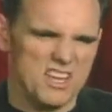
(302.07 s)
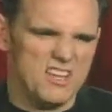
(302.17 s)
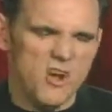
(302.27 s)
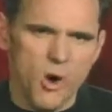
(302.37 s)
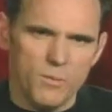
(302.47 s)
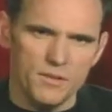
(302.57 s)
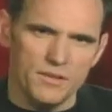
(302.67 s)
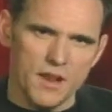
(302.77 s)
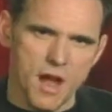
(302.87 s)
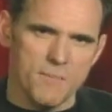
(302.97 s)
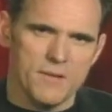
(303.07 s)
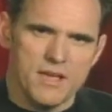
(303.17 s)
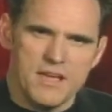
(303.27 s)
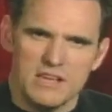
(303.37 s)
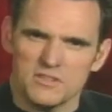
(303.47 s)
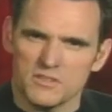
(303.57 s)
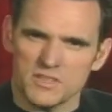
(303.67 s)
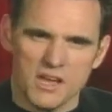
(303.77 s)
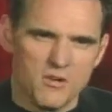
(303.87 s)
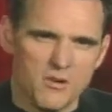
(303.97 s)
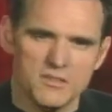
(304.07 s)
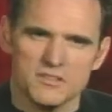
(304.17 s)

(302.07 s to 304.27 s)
and he opened it up, and so it's got all